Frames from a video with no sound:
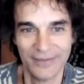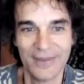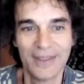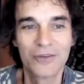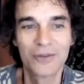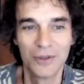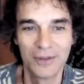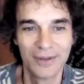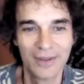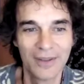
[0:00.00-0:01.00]
It's
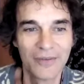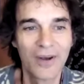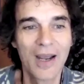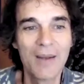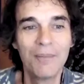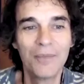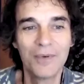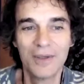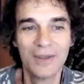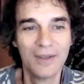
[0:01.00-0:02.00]
good because I'm
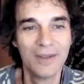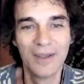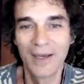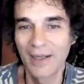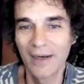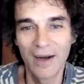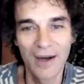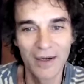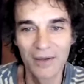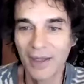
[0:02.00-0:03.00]
not at a
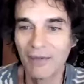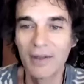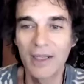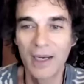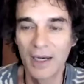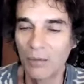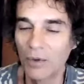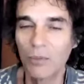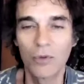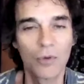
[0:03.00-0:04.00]
higher level than
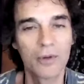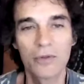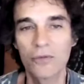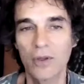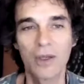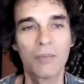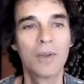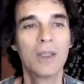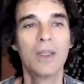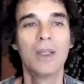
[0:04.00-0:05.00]
anyone. We're all the
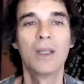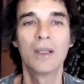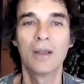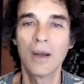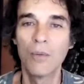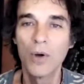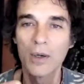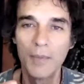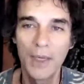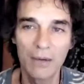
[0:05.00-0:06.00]
same. And I want
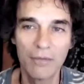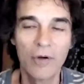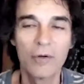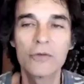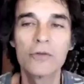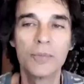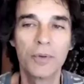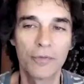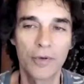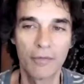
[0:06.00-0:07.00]
to make it very simple
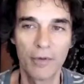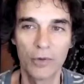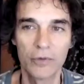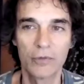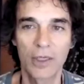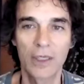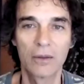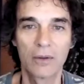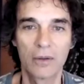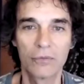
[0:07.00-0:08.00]
for everyone to
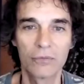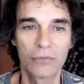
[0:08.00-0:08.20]
recognize.